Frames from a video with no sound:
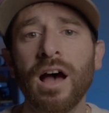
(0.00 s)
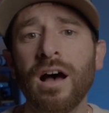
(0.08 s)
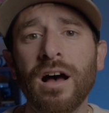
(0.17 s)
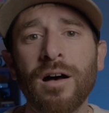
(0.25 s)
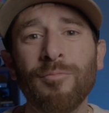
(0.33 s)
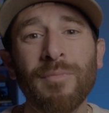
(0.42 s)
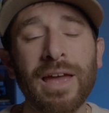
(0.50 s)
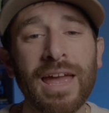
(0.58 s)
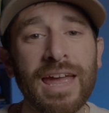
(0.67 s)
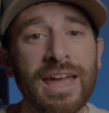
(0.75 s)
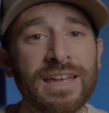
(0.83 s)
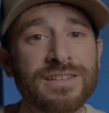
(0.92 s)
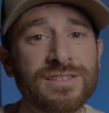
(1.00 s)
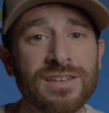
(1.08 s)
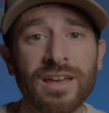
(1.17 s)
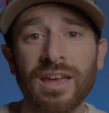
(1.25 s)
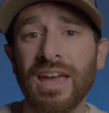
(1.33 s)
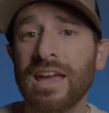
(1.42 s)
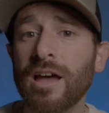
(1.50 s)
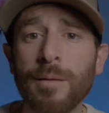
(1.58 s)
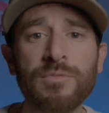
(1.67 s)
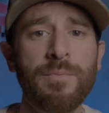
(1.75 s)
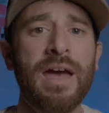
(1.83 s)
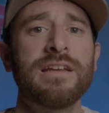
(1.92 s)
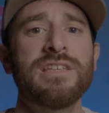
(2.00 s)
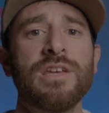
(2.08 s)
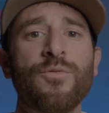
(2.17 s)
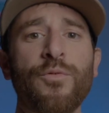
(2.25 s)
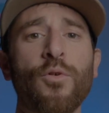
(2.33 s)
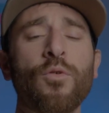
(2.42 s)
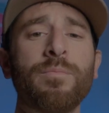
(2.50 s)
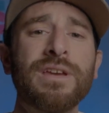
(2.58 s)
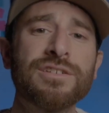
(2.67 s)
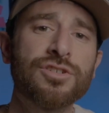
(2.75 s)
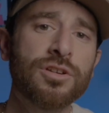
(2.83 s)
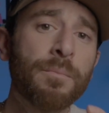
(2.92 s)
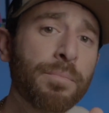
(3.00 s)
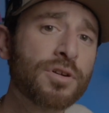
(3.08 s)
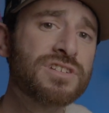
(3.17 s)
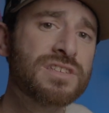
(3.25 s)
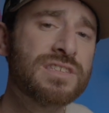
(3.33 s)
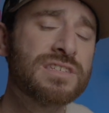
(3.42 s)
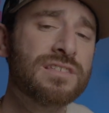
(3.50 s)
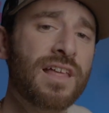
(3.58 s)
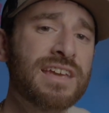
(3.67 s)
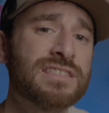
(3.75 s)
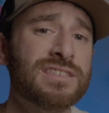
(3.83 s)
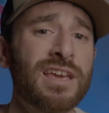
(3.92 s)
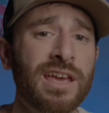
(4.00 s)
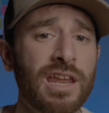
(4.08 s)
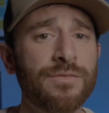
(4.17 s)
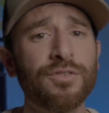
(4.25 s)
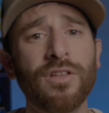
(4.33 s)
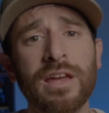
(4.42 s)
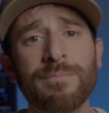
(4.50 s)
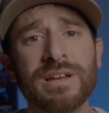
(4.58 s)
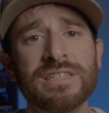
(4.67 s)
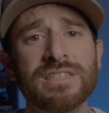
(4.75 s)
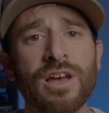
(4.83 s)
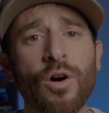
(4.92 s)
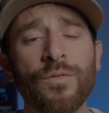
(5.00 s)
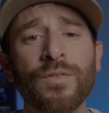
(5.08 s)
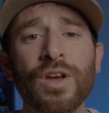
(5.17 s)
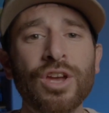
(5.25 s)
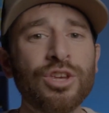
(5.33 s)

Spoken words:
And it comes back tenfold, because you're gonna purchase these lights, and if you're like myself,